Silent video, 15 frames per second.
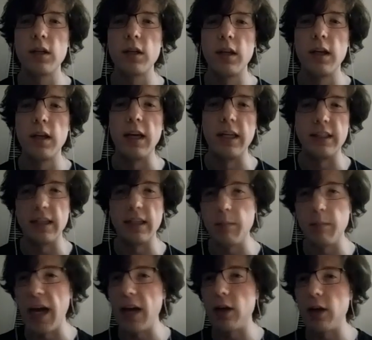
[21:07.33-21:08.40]
it didn't
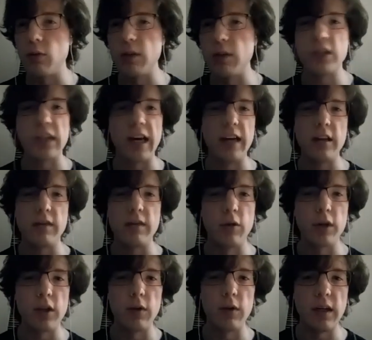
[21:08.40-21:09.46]
matter which side of the fork
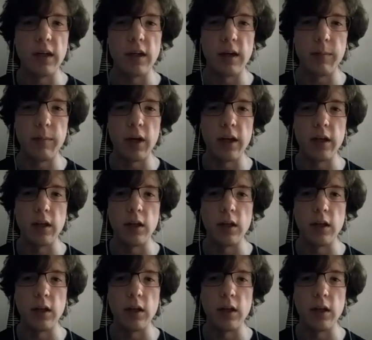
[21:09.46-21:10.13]
you ended up on.